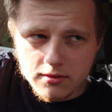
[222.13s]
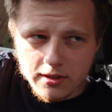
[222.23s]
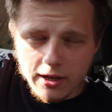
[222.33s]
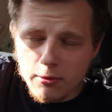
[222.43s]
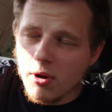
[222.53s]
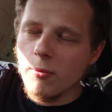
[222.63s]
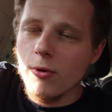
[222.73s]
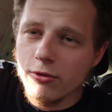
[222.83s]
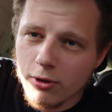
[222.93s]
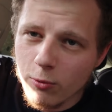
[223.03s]
Now, you might be
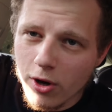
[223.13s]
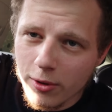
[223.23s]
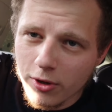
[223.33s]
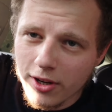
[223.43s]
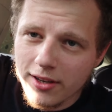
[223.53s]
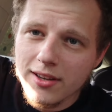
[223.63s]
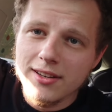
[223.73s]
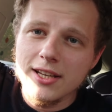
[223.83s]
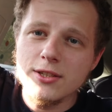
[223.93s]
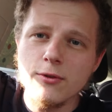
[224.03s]
wondering, why would I
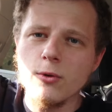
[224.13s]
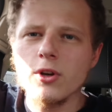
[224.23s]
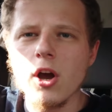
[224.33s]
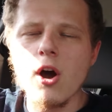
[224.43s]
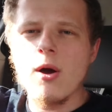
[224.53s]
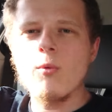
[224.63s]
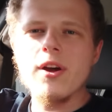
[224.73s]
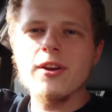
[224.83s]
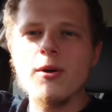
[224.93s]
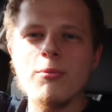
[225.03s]
need to view a car, and
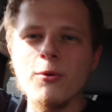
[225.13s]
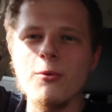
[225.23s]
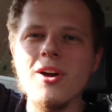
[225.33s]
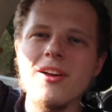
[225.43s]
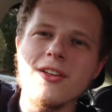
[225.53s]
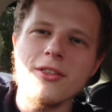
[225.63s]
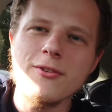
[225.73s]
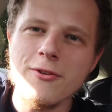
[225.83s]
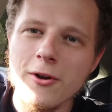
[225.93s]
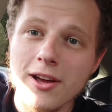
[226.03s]
why didn't I pull the
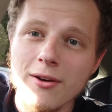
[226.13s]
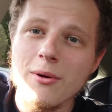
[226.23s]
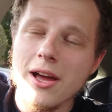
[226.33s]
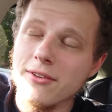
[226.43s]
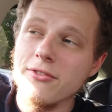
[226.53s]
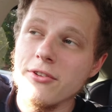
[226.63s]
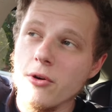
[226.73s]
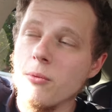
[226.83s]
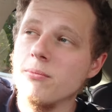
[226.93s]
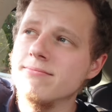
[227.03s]
phone out and
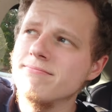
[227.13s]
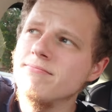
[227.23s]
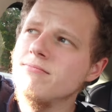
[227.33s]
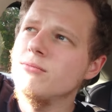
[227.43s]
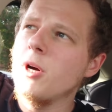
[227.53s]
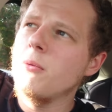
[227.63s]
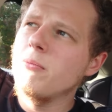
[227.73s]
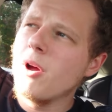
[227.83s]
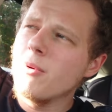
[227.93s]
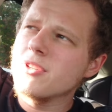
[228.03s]
film? Well,
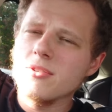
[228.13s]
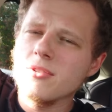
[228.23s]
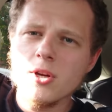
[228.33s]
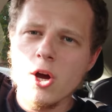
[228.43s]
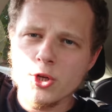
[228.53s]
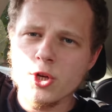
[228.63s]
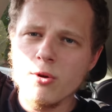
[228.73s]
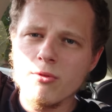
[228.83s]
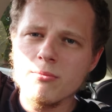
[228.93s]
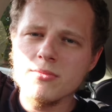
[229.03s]
I went to some car
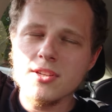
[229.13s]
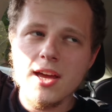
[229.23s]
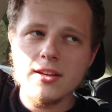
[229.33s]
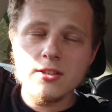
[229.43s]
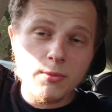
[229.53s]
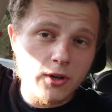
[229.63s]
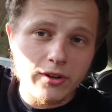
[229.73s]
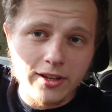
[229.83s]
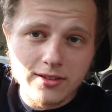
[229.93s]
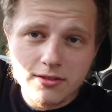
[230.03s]
showrooms, and to be
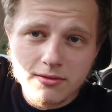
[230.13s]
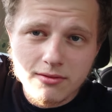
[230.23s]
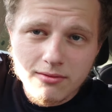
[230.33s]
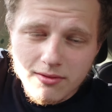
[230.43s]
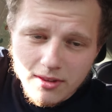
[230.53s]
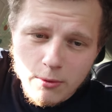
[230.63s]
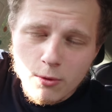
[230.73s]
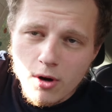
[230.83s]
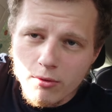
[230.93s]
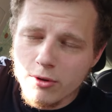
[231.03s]
honest, they were
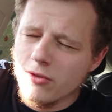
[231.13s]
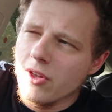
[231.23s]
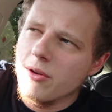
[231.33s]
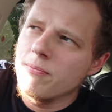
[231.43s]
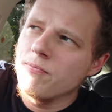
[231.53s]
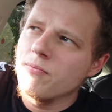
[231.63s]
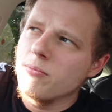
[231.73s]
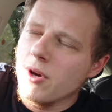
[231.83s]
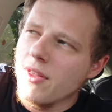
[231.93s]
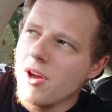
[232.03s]
quite rude there.
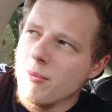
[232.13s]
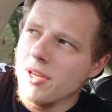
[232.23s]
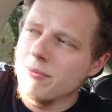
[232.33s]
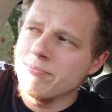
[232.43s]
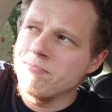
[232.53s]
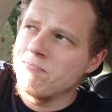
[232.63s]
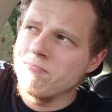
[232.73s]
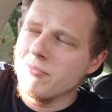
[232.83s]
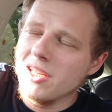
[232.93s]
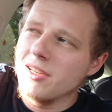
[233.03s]
By that I mean,
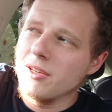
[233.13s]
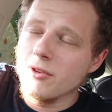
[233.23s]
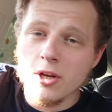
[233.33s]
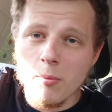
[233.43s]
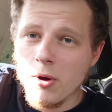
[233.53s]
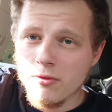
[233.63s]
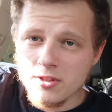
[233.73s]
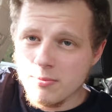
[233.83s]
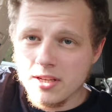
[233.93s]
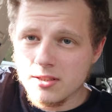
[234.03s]
they didn't even come over and
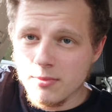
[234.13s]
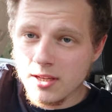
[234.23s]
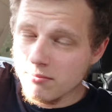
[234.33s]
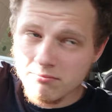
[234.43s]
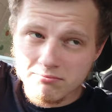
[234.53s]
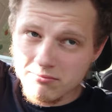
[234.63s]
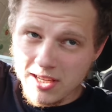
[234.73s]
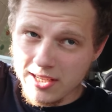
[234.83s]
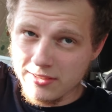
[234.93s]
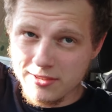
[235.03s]
speak to me,
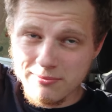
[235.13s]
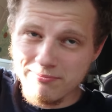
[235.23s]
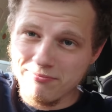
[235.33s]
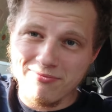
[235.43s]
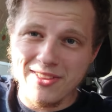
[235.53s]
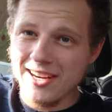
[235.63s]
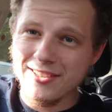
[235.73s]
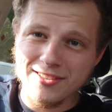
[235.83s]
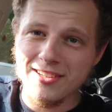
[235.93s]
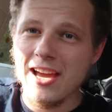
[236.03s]
and that
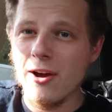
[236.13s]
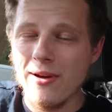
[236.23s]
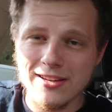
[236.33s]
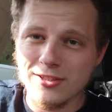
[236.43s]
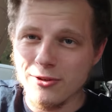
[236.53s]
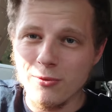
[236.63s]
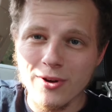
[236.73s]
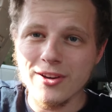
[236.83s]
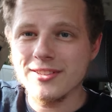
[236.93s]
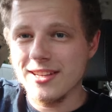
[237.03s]
isn't how etiquette
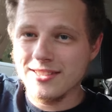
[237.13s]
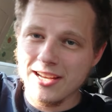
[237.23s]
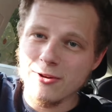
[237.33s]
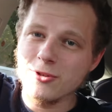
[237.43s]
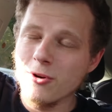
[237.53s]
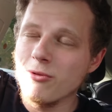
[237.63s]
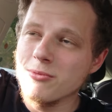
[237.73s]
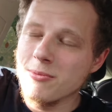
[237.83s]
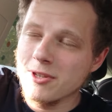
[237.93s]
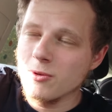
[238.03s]
works. That isn't how
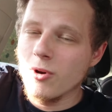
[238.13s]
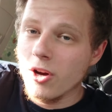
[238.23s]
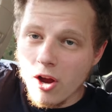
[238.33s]
showrooms are meant to work.